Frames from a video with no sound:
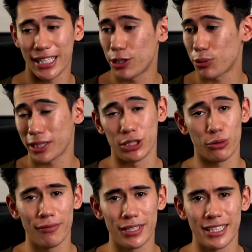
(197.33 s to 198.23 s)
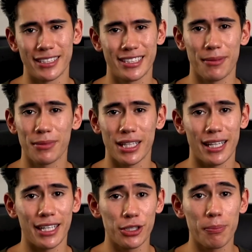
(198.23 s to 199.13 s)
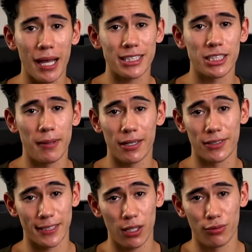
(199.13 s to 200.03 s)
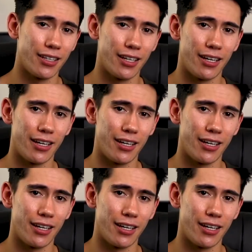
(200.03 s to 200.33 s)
equally driven in something that you're passionate about yourself.